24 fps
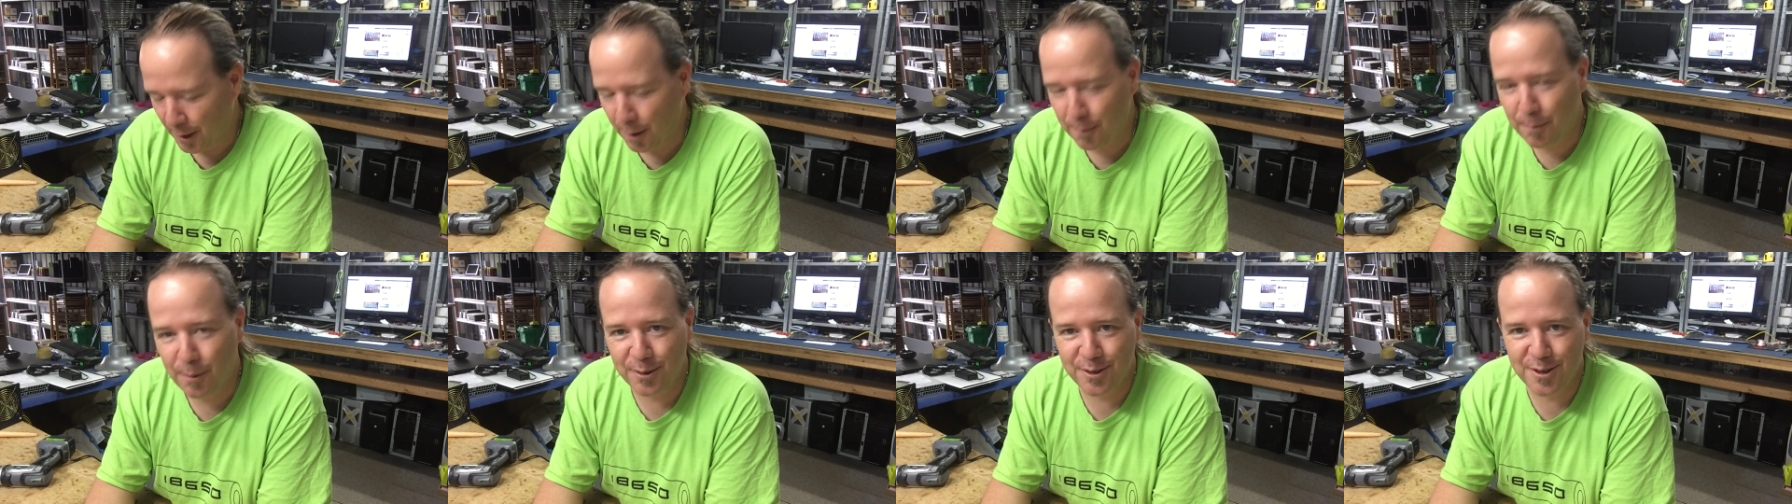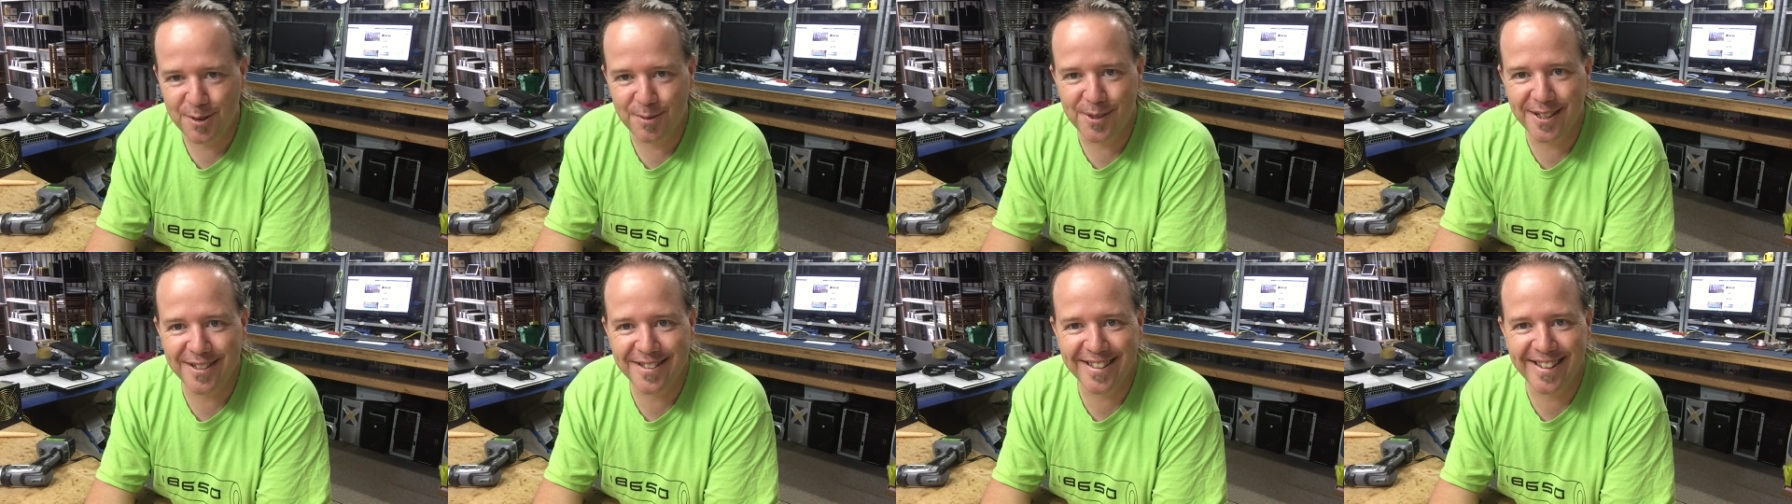I'll put
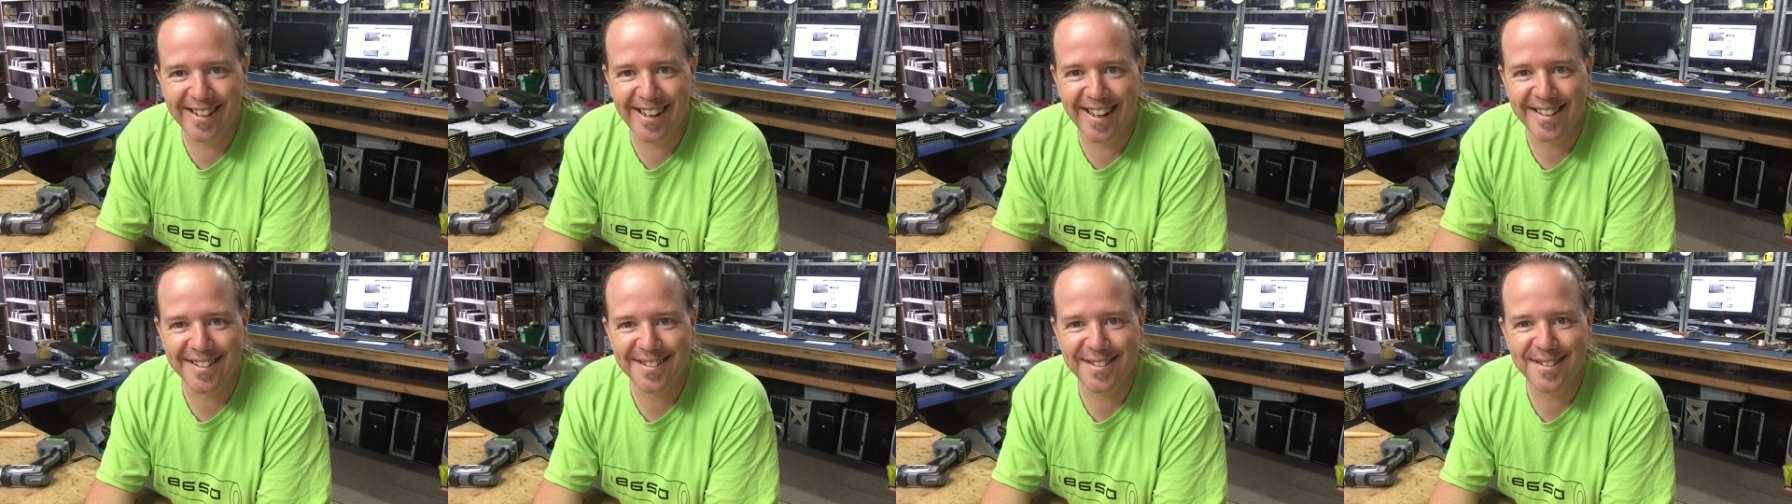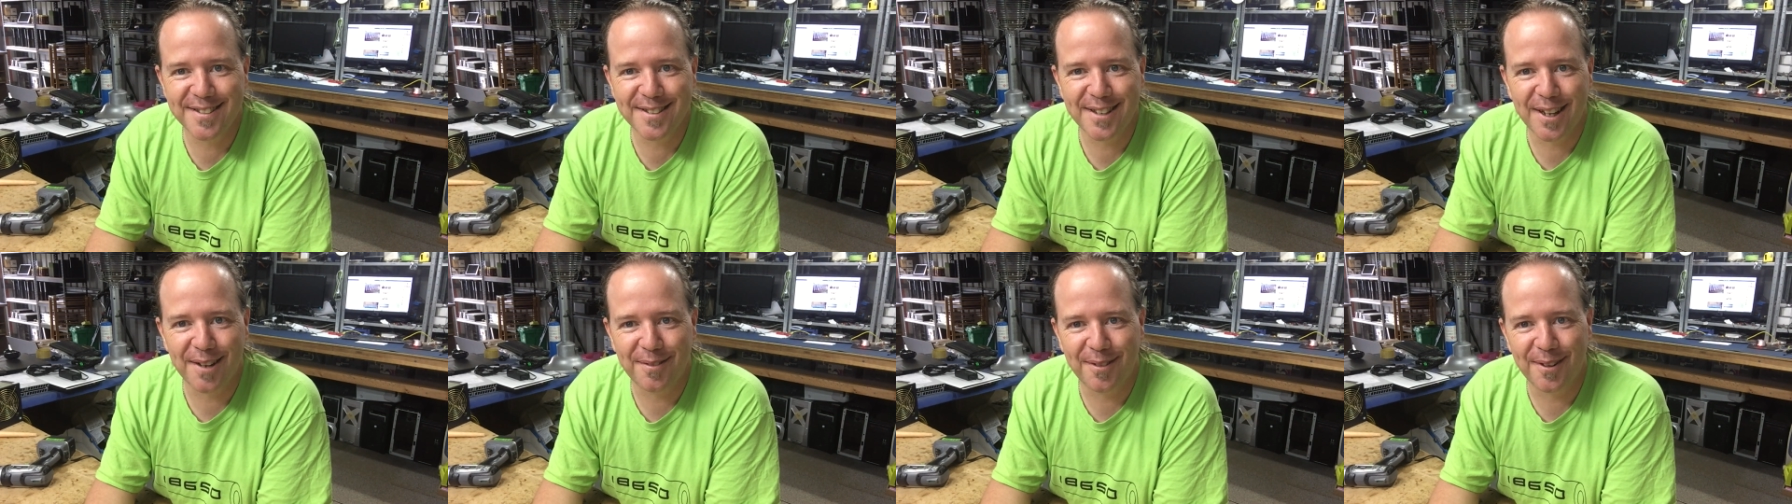some disconnects
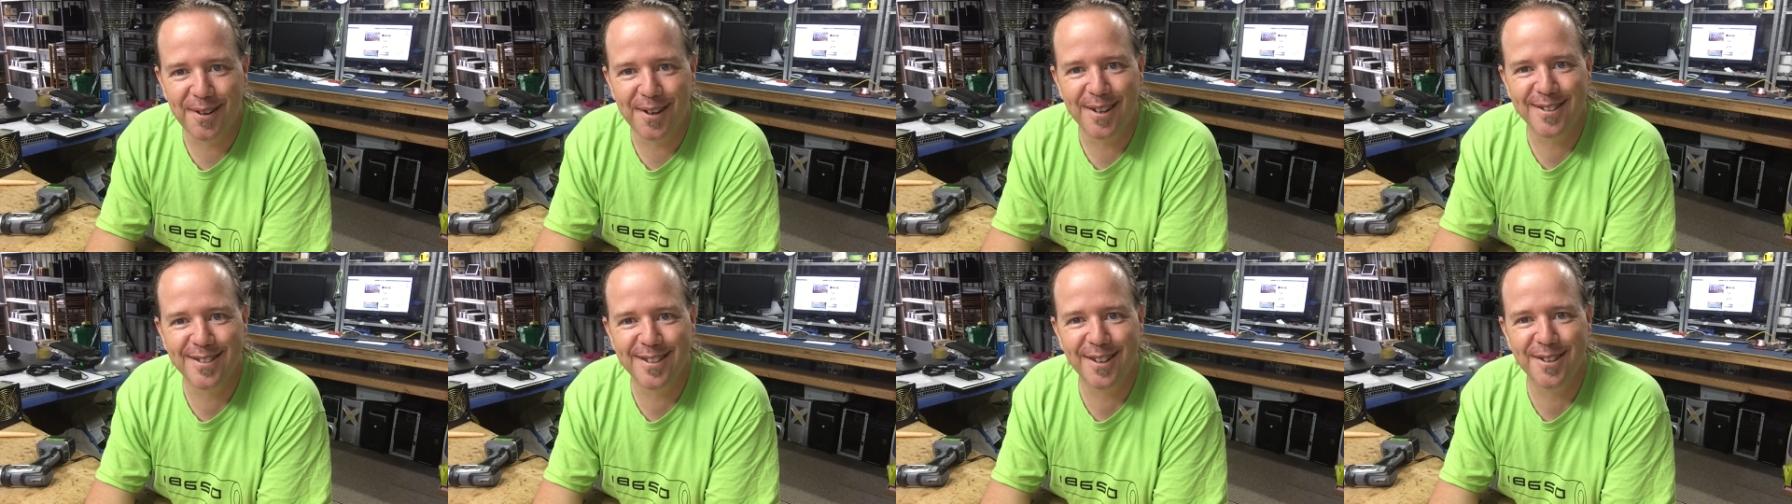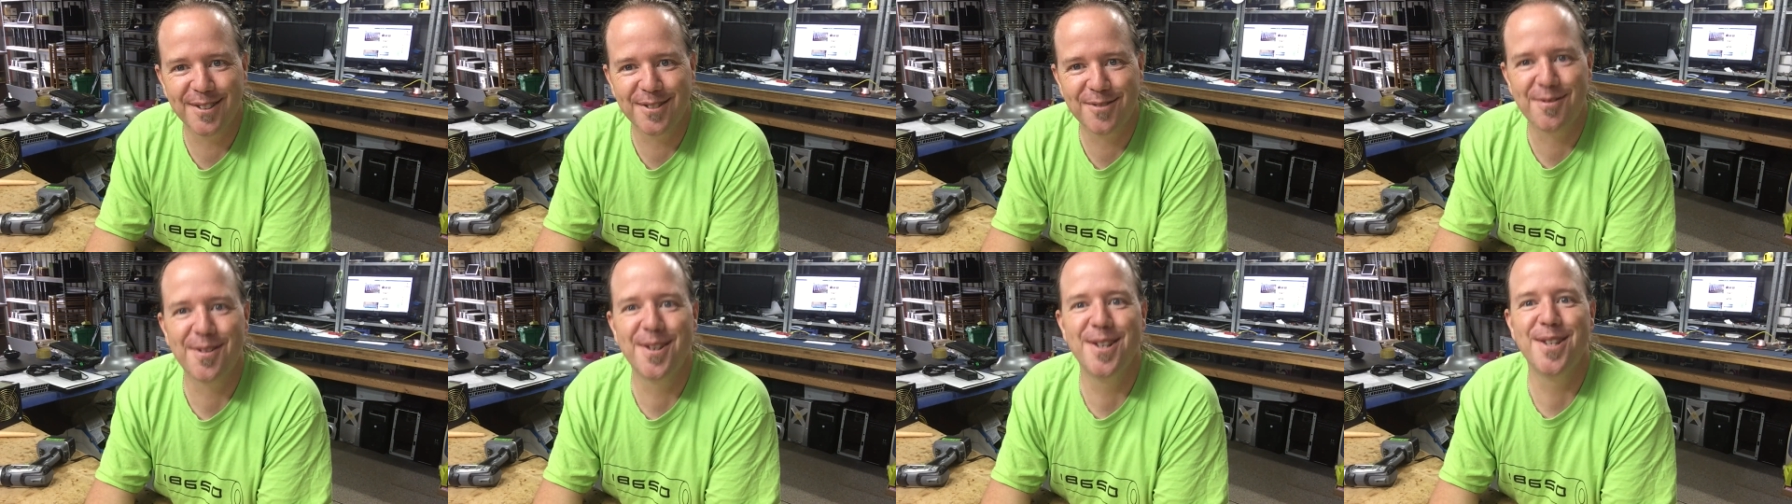and stuff on it
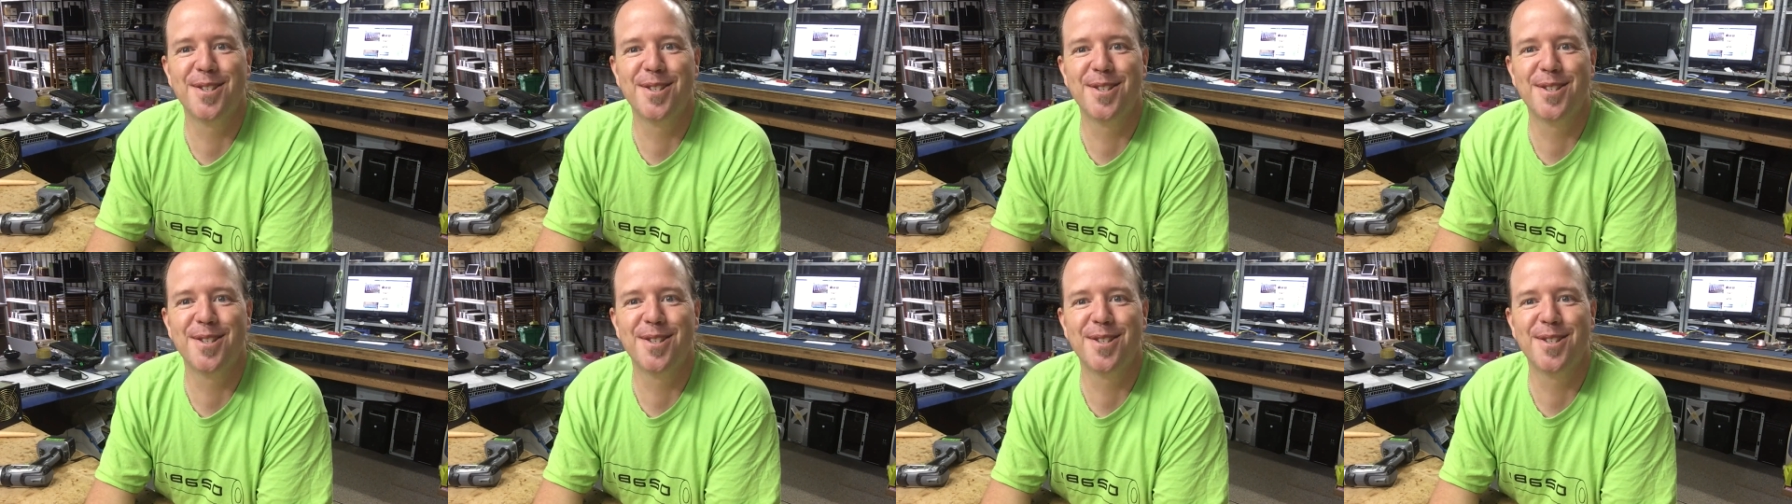so it's